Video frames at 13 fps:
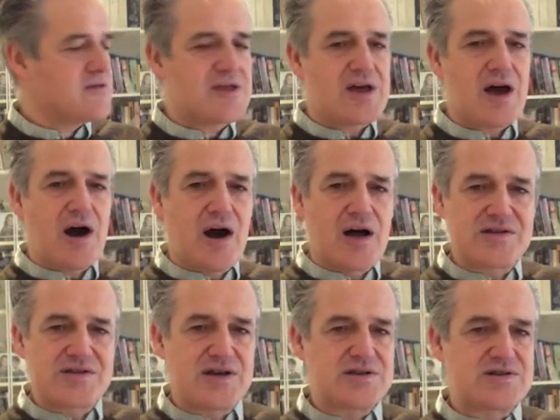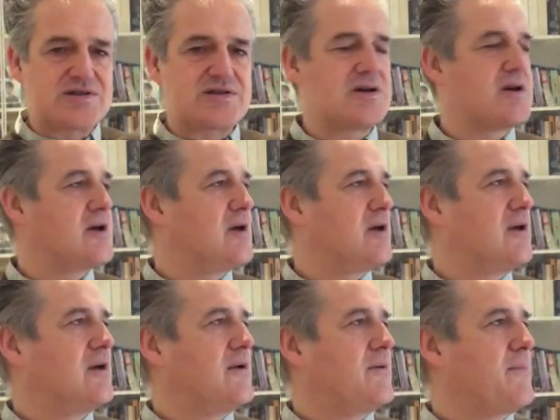The artist
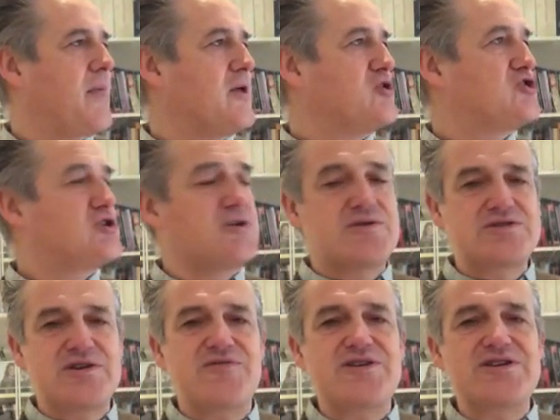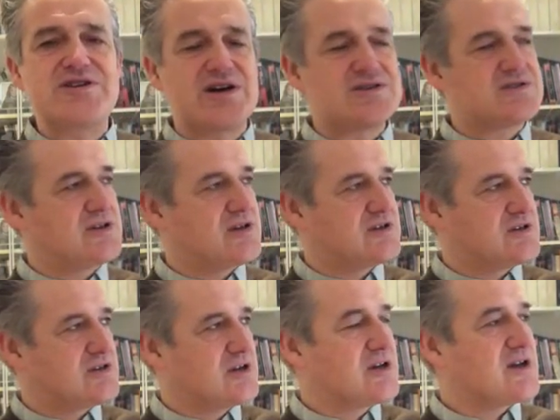intuitively does
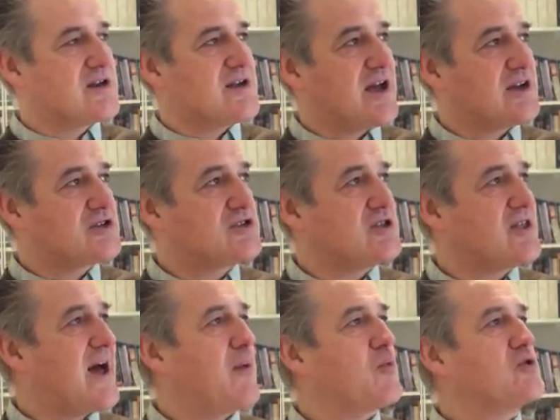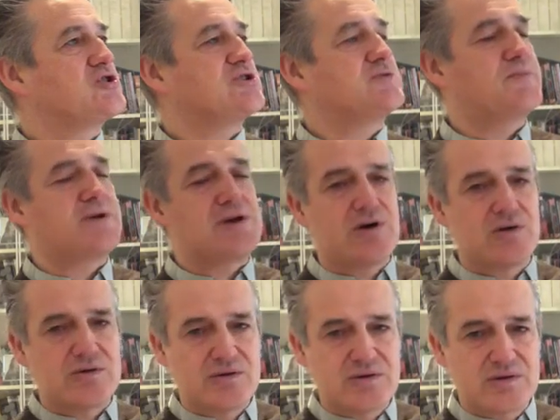this and connects to that which is
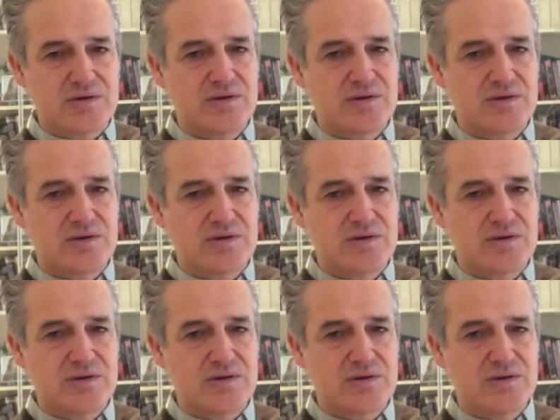beyond,